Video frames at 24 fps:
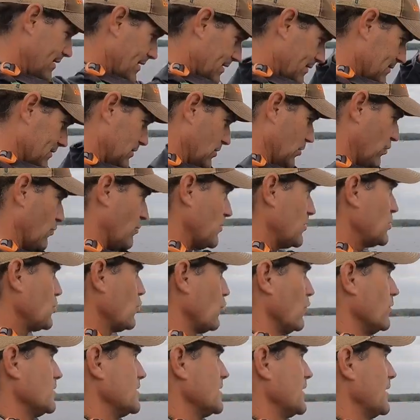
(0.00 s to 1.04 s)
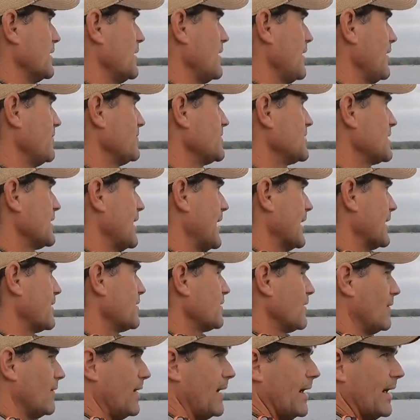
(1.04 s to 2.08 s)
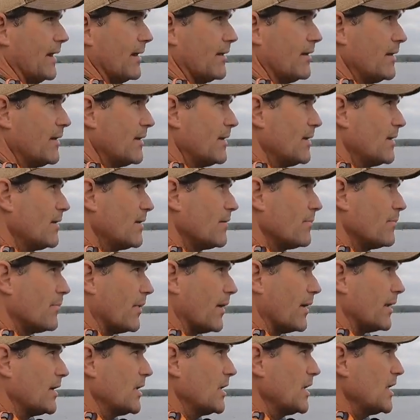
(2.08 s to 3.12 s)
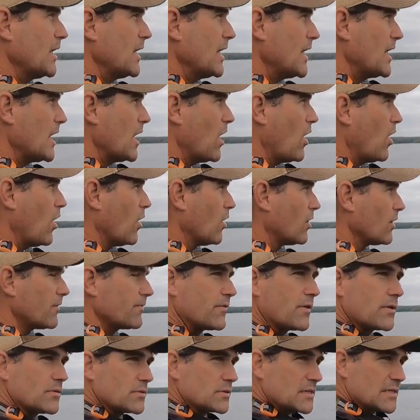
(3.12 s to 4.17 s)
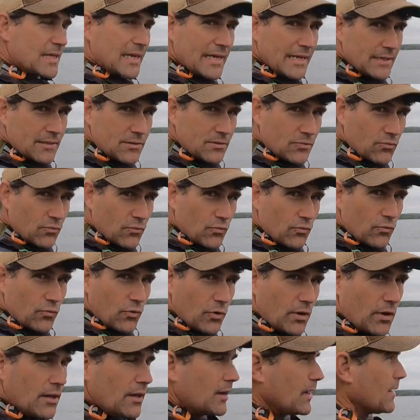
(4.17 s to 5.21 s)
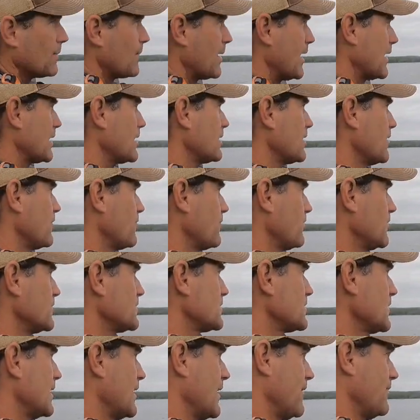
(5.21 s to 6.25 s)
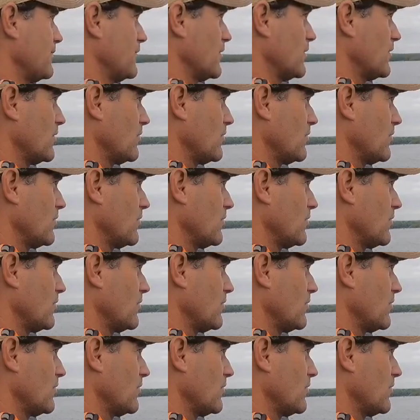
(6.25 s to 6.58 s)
I zoomed towards it and I've slacked the line, but all of those things really make a difference in having a